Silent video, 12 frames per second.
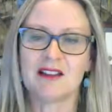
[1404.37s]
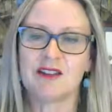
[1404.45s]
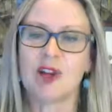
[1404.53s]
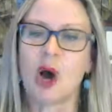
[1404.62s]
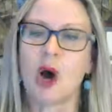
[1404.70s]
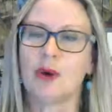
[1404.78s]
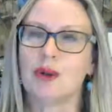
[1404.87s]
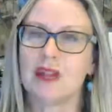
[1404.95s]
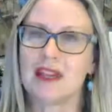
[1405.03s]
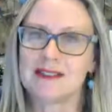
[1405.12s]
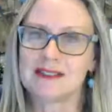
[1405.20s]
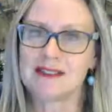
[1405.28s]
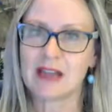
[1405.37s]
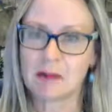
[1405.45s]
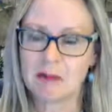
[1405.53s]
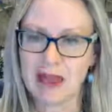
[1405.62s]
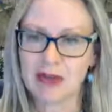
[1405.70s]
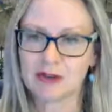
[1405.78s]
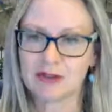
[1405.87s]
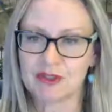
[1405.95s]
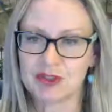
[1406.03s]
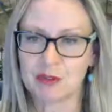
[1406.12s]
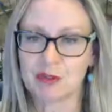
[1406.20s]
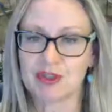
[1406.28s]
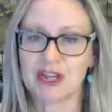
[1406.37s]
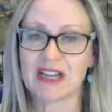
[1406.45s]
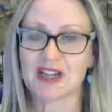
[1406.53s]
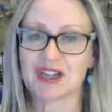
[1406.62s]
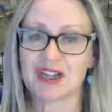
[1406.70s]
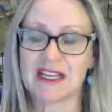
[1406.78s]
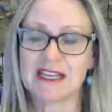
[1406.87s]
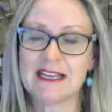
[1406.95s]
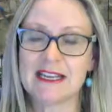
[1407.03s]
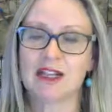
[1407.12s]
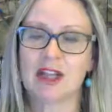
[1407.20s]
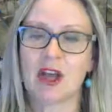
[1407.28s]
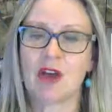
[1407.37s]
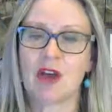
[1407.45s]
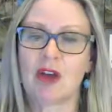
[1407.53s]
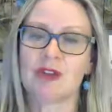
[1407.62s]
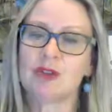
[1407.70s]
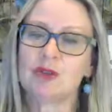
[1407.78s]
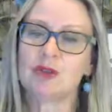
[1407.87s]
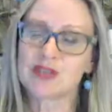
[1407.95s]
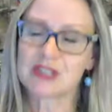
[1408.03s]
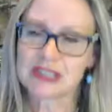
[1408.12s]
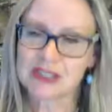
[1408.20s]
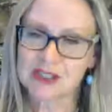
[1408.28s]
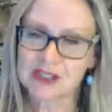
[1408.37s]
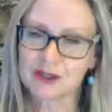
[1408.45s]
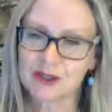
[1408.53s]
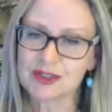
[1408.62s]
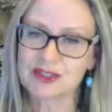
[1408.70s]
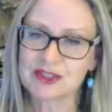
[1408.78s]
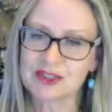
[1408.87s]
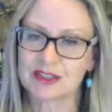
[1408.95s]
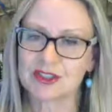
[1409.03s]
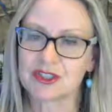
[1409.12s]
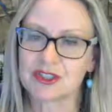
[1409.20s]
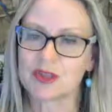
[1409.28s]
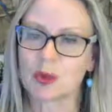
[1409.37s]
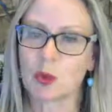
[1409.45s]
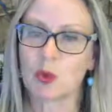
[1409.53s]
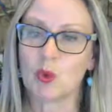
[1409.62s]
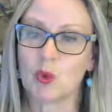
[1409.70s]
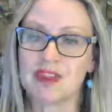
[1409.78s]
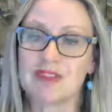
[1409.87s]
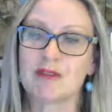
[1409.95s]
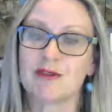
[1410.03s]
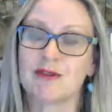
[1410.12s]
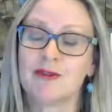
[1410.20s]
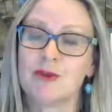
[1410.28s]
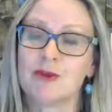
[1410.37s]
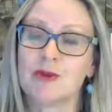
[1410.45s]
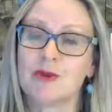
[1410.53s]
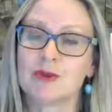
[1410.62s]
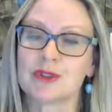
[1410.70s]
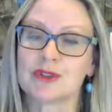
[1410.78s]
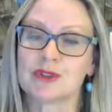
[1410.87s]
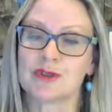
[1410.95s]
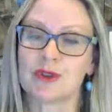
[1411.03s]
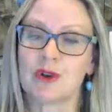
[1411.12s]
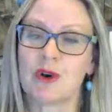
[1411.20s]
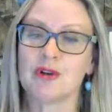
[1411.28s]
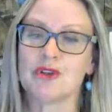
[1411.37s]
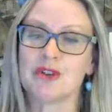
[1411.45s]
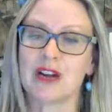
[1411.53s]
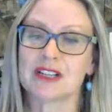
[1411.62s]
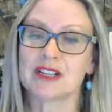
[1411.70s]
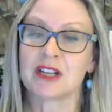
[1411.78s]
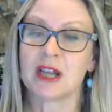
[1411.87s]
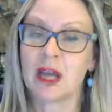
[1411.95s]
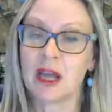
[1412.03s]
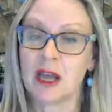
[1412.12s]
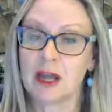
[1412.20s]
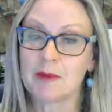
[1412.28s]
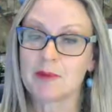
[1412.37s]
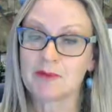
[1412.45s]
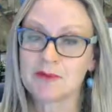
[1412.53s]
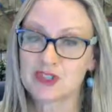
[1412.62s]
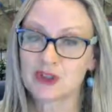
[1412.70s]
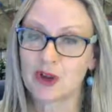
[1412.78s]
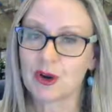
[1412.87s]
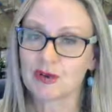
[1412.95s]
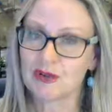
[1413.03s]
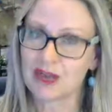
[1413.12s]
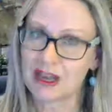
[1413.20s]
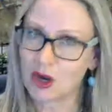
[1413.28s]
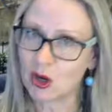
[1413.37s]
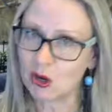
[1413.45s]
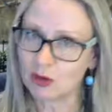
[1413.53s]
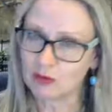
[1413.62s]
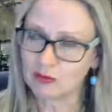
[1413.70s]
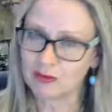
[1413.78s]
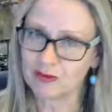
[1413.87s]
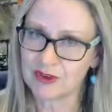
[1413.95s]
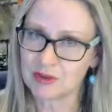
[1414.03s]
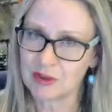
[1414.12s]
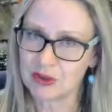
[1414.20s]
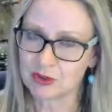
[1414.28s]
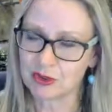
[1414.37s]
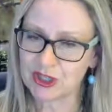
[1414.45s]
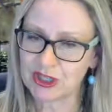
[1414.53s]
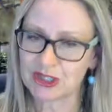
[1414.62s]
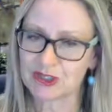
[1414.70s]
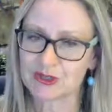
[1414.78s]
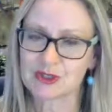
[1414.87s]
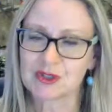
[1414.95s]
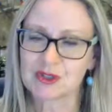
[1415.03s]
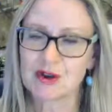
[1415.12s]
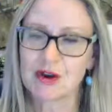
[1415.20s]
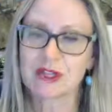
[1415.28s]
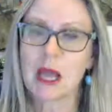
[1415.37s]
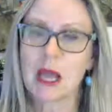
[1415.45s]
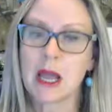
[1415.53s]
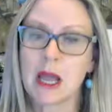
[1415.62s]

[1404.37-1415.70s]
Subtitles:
no, it's a matter of interpretation here. The clause excludes negligence within the four corners of the contract. So that whole fundamental breach issue is gone.